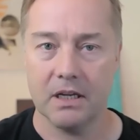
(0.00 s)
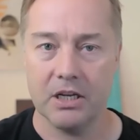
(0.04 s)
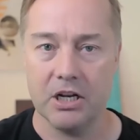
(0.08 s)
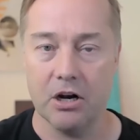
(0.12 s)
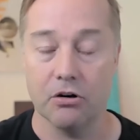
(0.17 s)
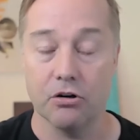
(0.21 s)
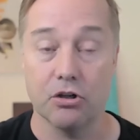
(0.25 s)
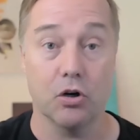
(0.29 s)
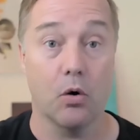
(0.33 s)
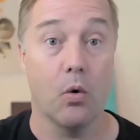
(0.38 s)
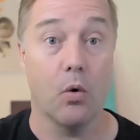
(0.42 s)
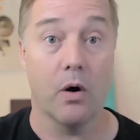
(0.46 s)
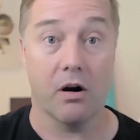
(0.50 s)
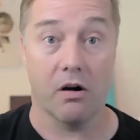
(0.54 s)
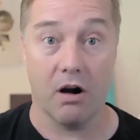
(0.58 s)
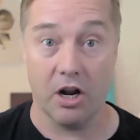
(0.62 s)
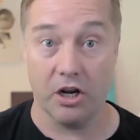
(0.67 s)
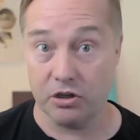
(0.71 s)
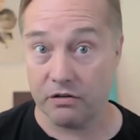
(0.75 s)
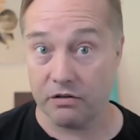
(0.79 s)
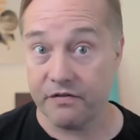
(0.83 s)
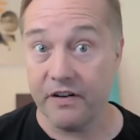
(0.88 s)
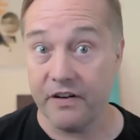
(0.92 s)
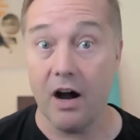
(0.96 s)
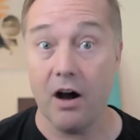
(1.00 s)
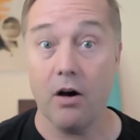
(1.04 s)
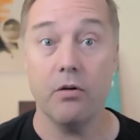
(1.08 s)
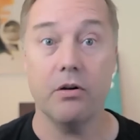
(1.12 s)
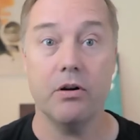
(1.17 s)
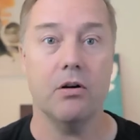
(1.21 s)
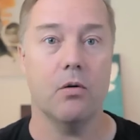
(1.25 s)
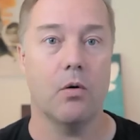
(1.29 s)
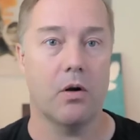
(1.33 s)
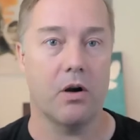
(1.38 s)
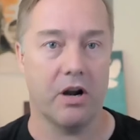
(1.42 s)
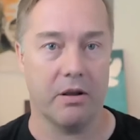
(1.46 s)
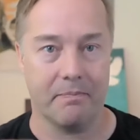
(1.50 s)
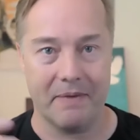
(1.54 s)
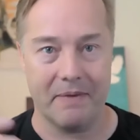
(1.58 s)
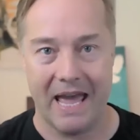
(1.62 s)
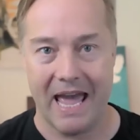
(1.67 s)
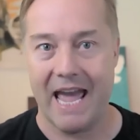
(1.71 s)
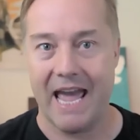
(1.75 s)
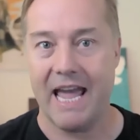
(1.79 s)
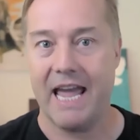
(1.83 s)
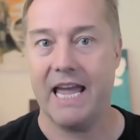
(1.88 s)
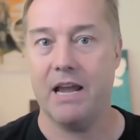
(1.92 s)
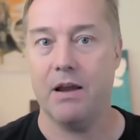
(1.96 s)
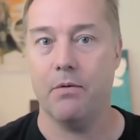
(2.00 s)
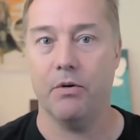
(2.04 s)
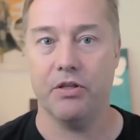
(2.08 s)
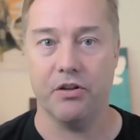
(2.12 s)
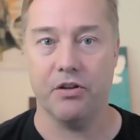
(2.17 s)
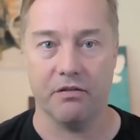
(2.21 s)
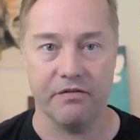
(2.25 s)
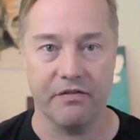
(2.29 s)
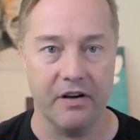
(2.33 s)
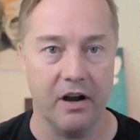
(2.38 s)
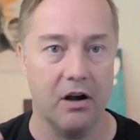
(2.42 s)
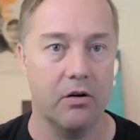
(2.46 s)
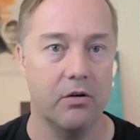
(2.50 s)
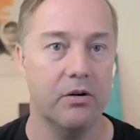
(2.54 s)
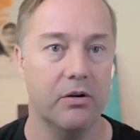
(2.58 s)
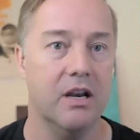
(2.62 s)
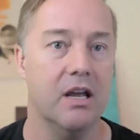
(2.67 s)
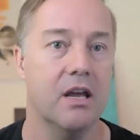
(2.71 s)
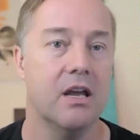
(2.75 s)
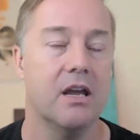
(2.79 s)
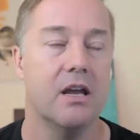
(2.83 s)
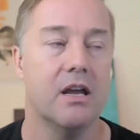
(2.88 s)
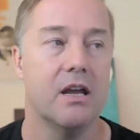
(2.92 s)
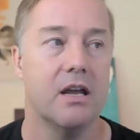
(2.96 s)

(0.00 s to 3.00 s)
you know, to order on your phone or to pay with your phone.